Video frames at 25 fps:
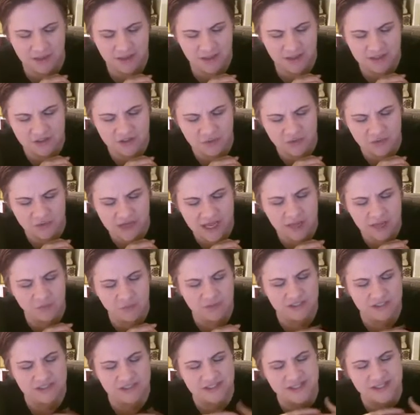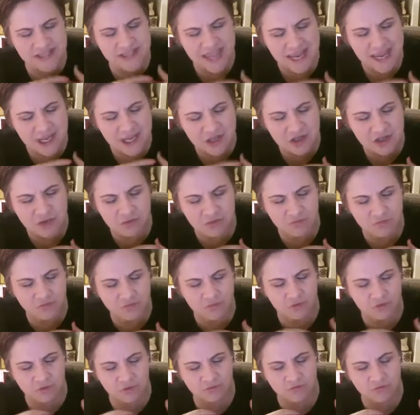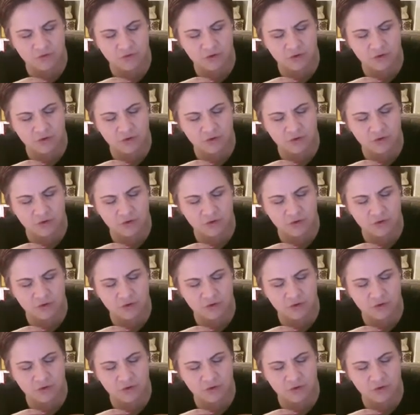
And so, God, we just thank you for